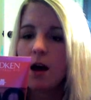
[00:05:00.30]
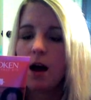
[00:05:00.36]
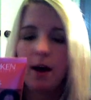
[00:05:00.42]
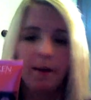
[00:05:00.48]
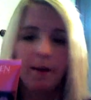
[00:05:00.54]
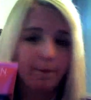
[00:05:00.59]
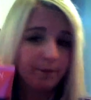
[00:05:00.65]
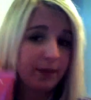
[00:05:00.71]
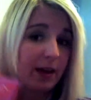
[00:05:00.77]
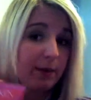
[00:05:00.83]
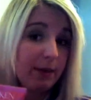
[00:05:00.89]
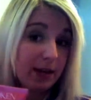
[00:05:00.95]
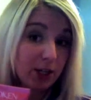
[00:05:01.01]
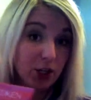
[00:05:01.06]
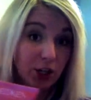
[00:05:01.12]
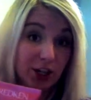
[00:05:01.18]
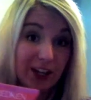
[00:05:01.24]
And
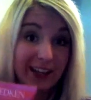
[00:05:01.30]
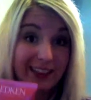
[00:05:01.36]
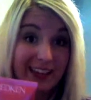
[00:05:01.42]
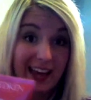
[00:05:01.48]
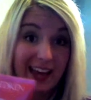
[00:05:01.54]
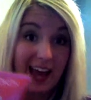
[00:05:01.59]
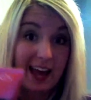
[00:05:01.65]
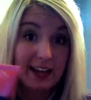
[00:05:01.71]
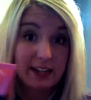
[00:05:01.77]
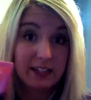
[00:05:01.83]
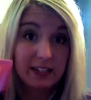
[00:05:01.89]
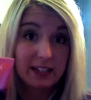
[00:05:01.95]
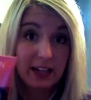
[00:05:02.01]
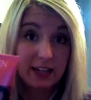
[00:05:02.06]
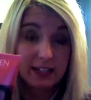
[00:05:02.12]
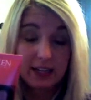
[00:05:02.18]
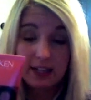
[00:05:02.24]
make sure you get the ends.
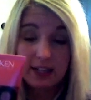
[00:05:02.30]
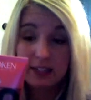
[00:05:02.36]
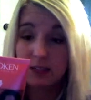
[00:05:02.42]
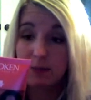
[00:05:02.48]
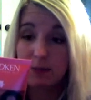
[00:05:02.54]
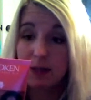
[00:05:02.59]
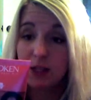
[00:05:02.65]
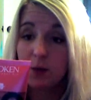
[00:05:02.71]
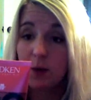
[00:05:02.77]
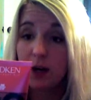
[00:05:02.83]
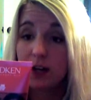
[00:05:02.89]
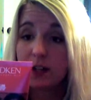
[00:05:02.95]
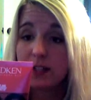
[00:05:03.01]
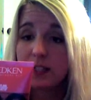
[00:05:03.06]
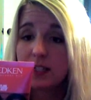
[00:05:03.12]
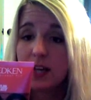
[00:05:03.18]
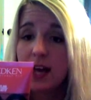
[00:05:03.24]
That tends to be the
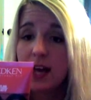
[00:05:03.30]
worst.